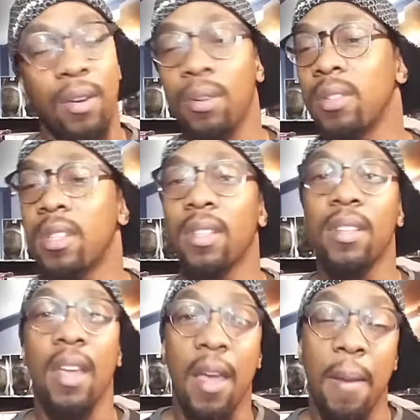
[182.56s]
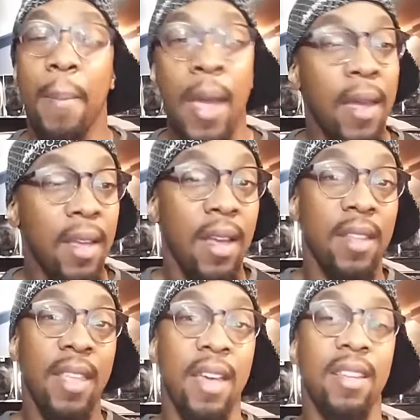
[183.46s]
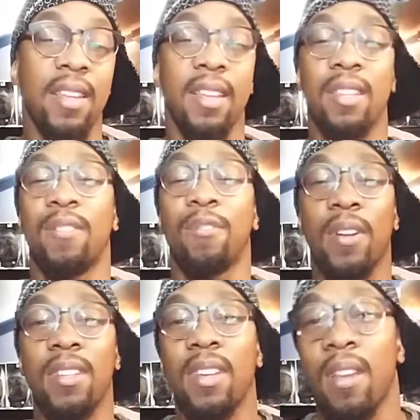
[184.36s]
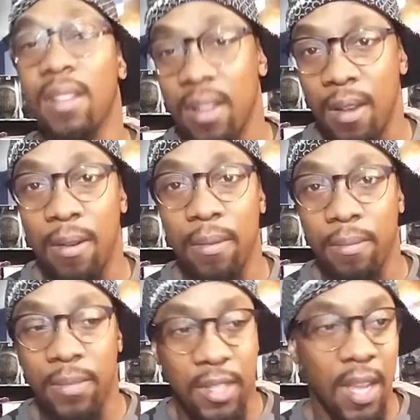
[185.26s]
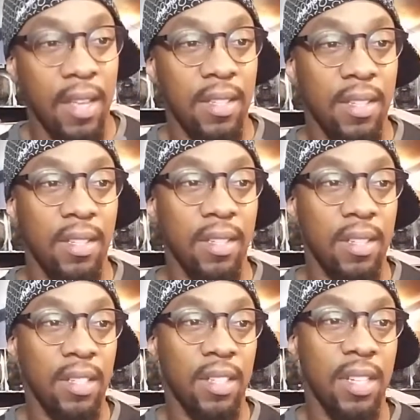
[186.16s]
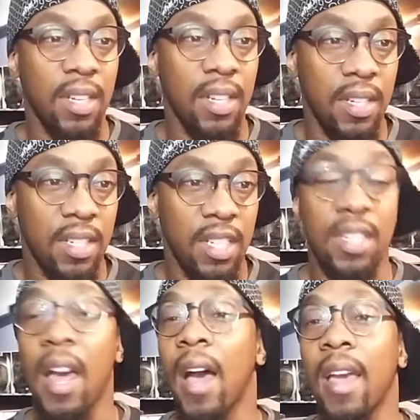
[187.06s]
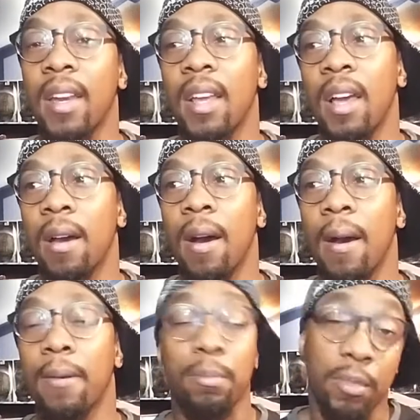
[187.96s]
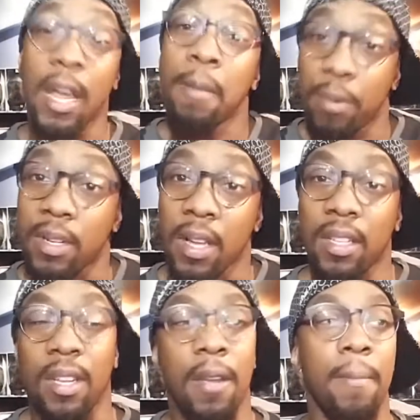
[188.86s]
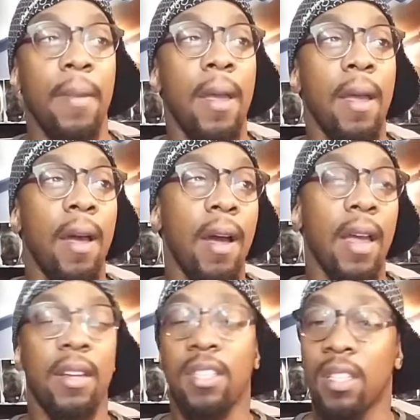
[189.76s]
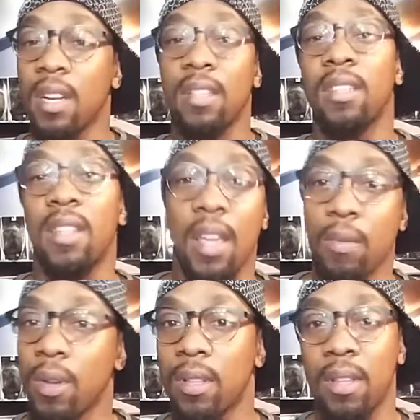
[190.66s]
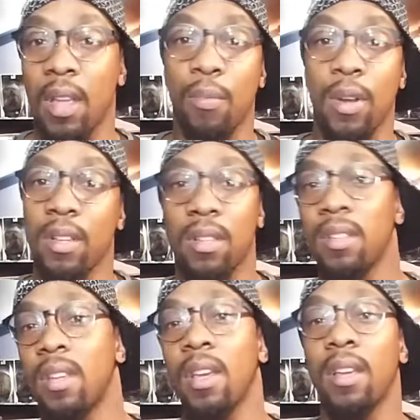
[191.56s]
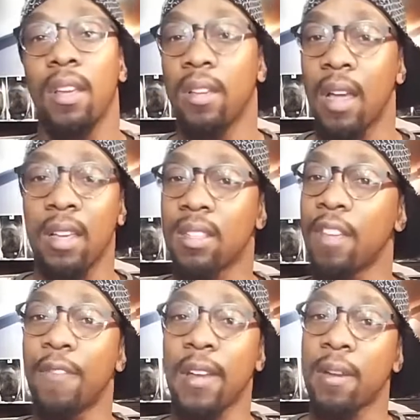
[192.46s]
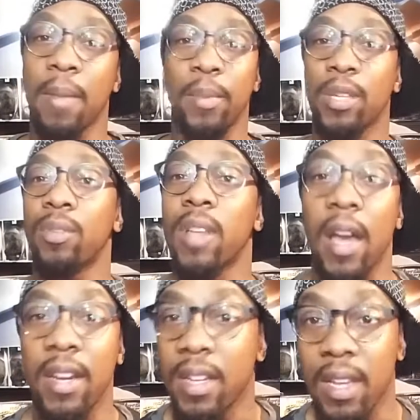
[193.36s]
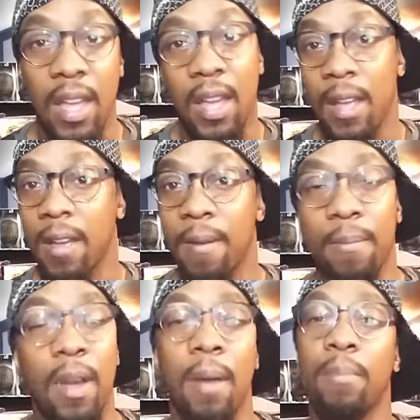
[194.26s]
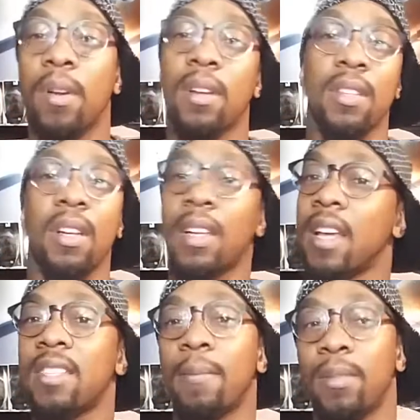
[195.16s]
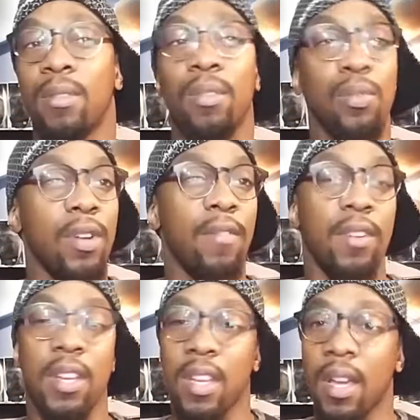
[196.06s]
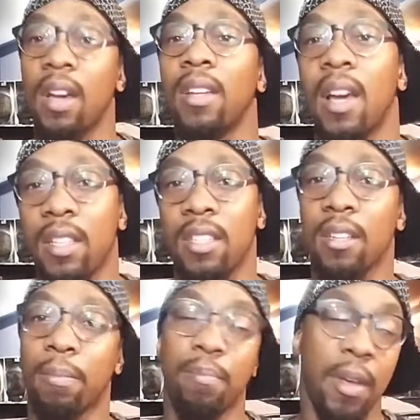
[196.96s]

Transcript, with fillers: Coulson, and Mac that his friend Tess, she died. Died protecting him. I guess she didn't say what they wanted to say. I guess they found out maybe she was hiding him, because in the last episode or whatever, he unlocked as